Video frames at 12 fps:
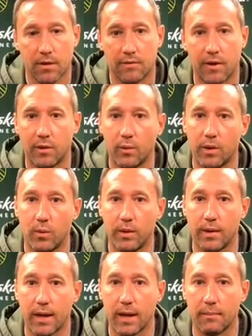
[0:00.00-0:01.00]
find a way to
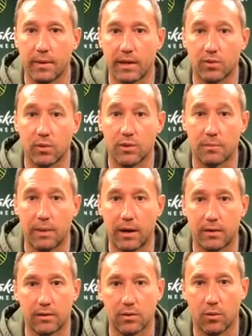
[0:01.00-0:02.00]
win the game. And that's what it's
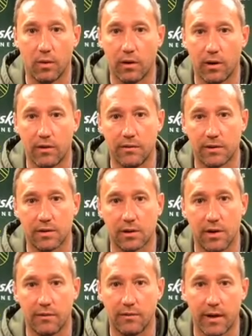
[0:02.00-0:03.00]
about. It's a one-off. It's a
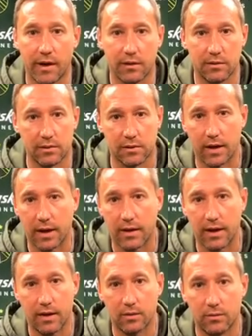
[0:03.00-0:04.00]
cup final. It's a
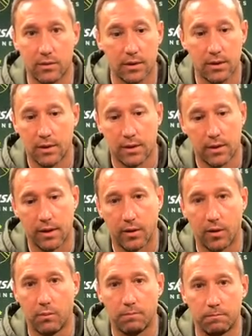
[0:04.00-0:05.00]
knockout at
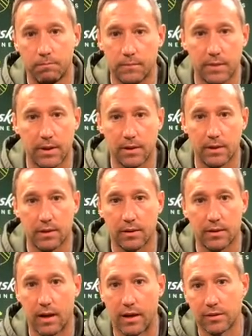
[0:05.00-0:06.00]
home. And
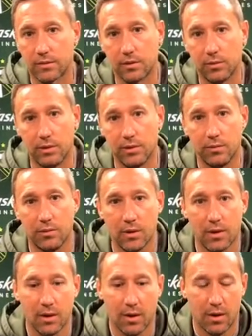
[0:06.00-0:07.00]
honestly,
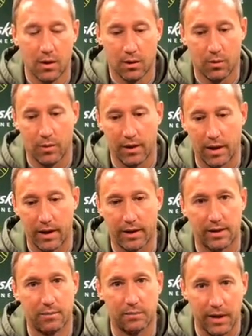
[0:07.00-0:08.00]
we
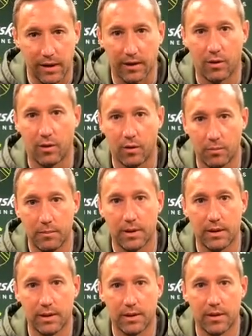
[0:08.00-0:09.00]
like being at home
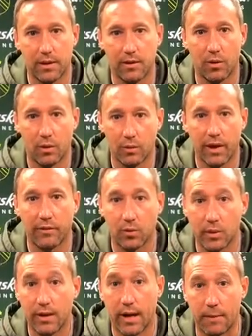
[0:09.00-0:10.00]
and knowing we have to
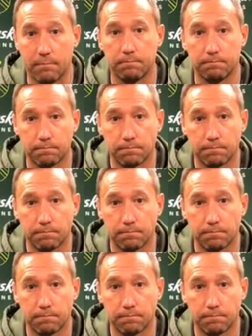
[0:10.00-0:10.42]
win the game.